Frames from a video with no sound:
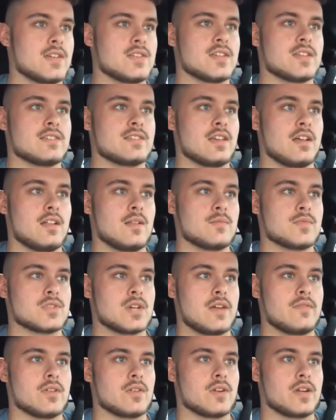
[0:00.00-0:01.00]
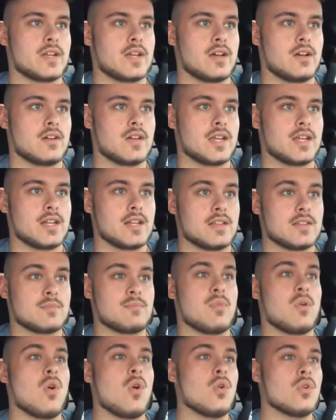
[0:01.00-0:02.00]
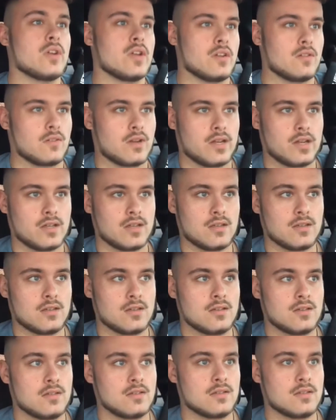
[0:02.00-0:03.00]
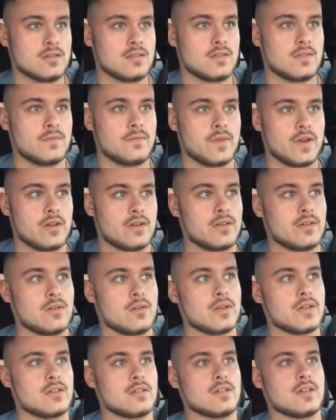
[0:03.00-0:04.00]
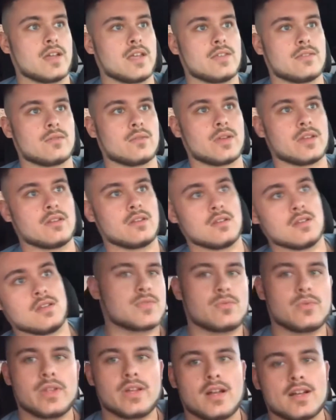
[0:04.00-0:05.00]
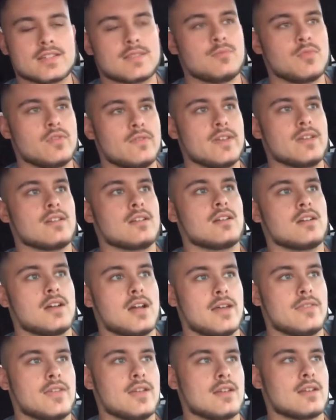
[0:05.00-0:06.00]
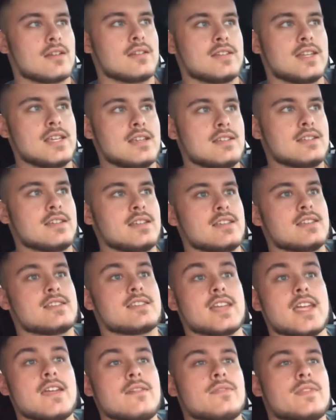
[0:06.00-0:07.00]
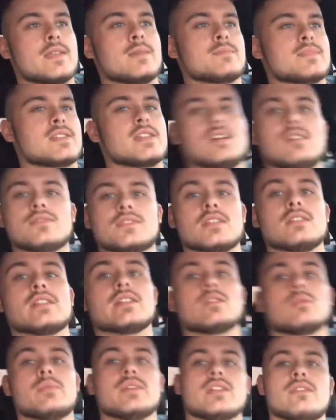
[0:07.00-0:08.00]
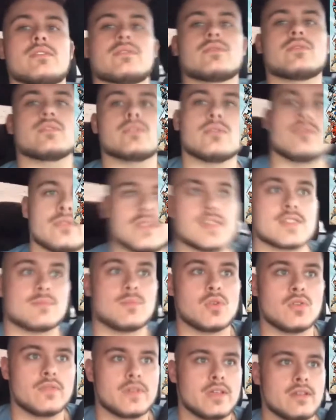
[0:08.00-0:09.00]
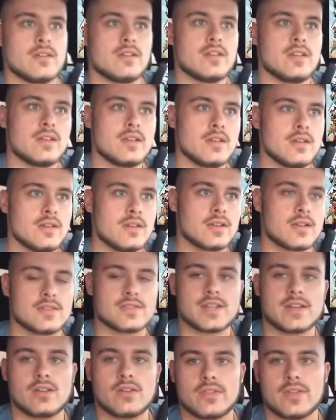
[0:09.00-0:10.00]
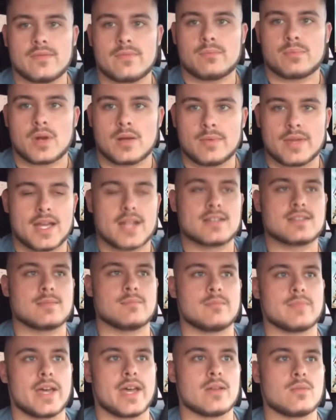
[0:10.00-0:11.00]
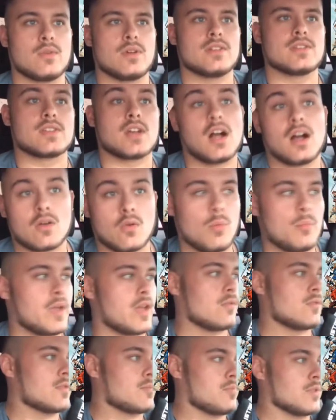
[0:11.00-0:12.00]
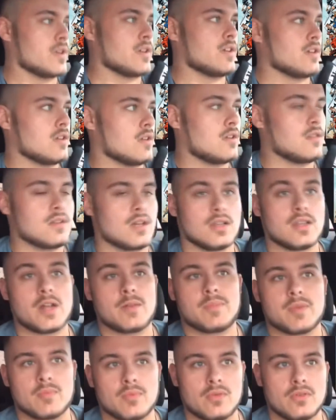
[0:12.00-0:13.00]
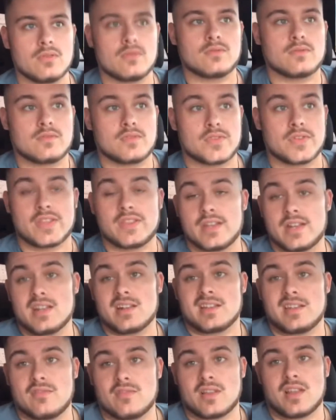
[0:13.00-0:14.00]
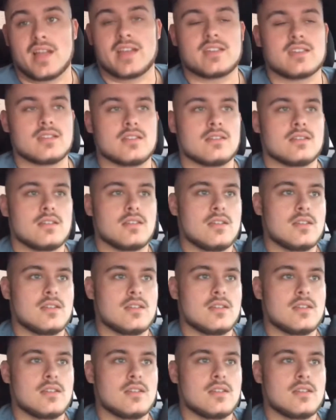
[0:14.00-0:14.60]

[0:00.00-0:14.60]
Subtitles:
As you can tell, I'm driving right now and it is pouring raining. It's very annoying. I hate the rain. It's a really awesome movie. I think DC saved themselves a little bit through this movie because I know they've probably had some bad ones. Aquaman was pretty good. A lot of people said they didn't even like it.